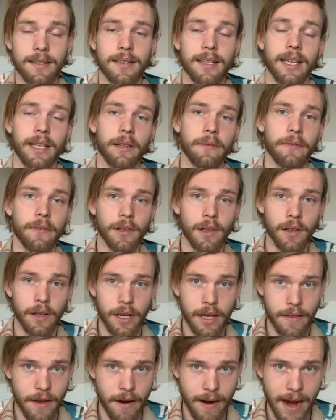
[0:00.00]
skillful
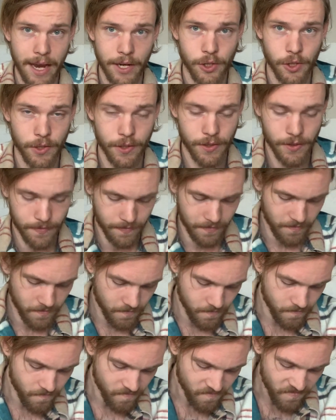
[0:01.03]
in their actions.
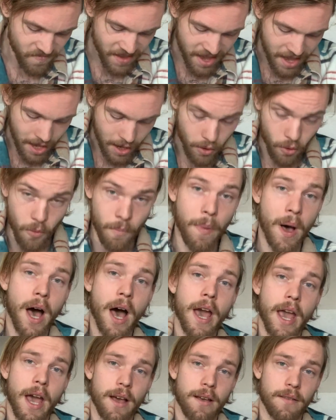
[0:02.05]

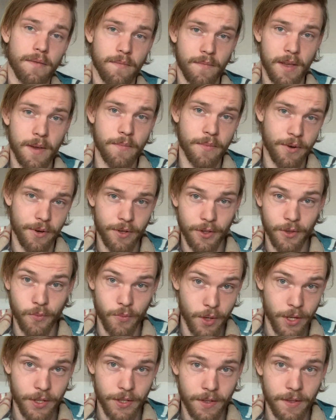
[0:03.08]
Upaya, important
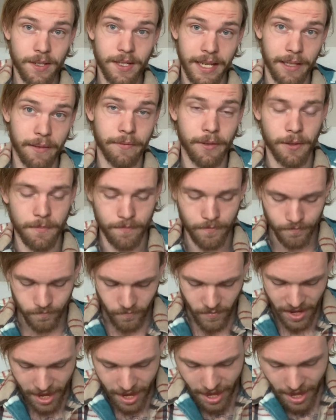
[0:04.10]
word, skillful.
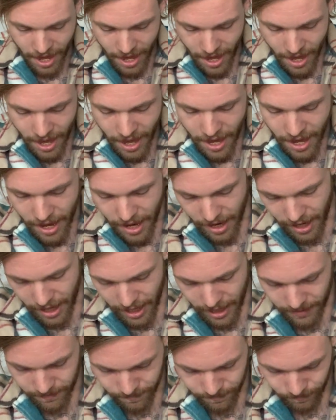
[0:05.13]

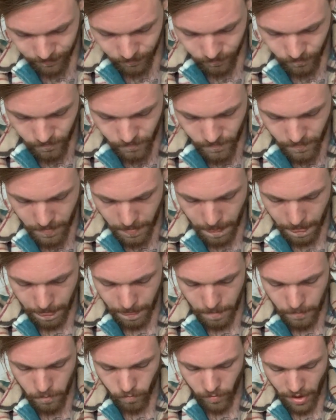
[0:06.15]

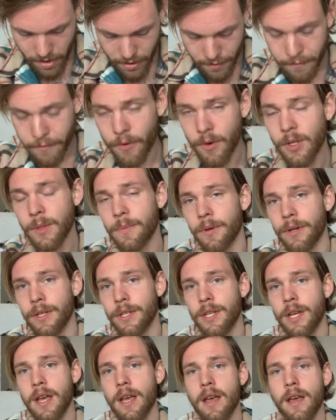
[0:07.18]
The first
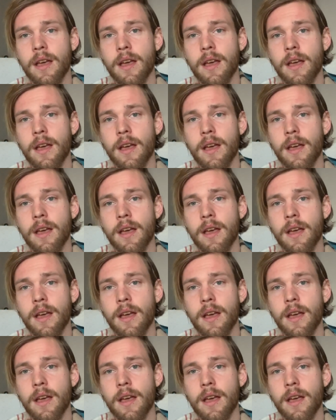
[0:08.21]
point